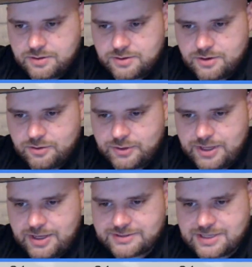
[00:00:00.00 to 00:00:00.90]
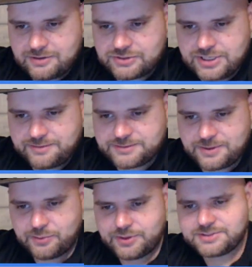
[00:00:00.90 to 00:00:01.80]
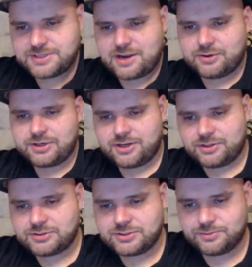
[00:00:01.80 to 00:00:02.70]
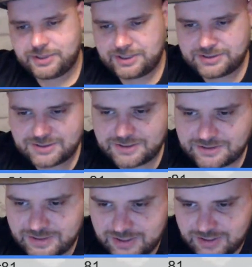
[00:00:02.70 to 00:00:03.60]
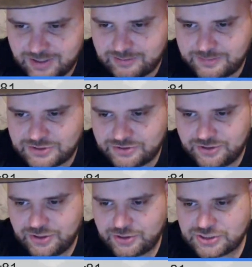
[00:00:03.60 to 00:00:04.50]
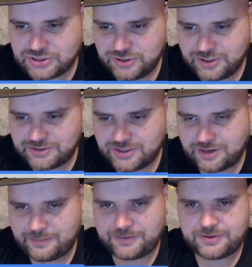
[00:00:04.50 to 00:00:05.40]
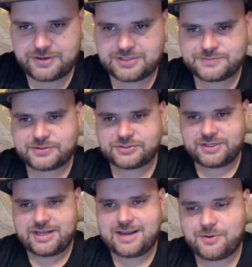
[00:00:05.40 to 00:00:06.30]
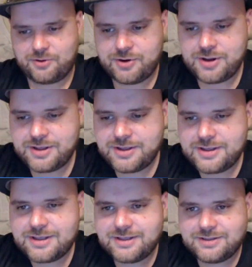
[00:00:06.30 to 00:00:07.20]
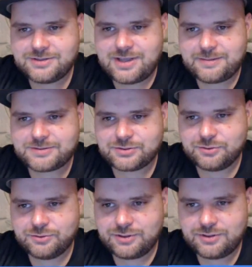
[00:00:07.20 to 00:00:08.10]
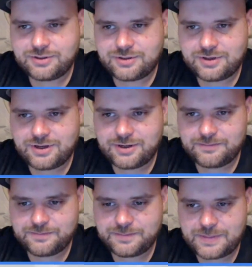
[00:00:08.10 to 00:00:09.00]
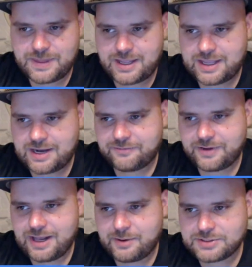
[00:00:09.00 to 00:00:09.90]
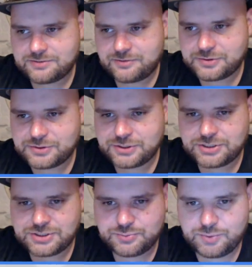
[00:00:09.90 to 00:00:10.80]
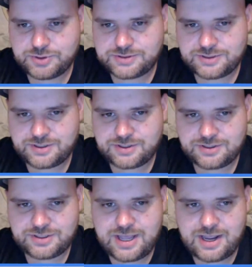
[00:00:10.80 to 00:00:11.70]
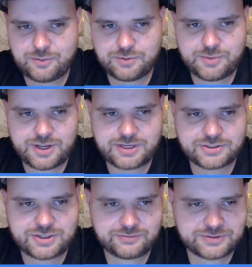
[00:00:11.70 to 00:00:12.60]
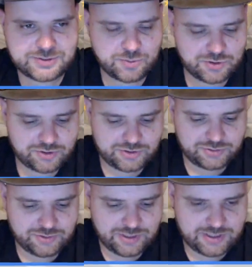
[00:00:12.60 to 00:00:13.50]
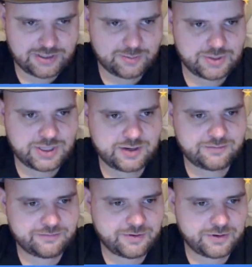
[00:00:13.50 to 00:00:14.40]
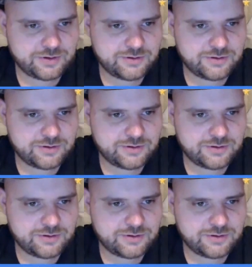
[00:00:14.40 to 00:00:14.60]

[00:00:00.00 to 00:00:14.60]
Oh, yeah. Tyler James, by the way, out in YouTube land says, come to Missouri and you can shoot it. Talking about the specialty ammo. Absolutely. I kind of forgot about some of our restrictions, but yeah, I wouldn't mind traveling somewhere to do that. That'd be kind of fun.